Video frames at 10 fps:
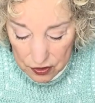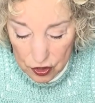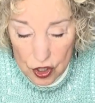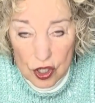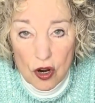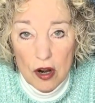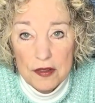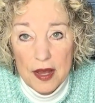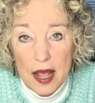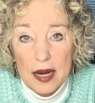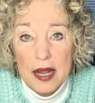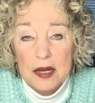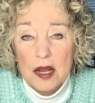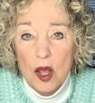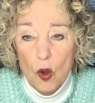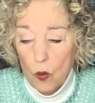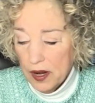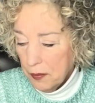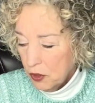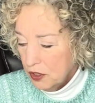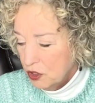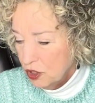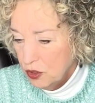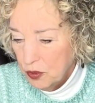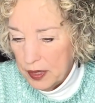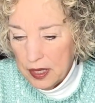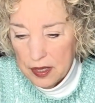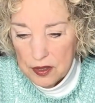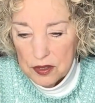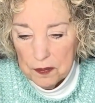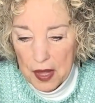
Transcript: start that and what i'm going to do is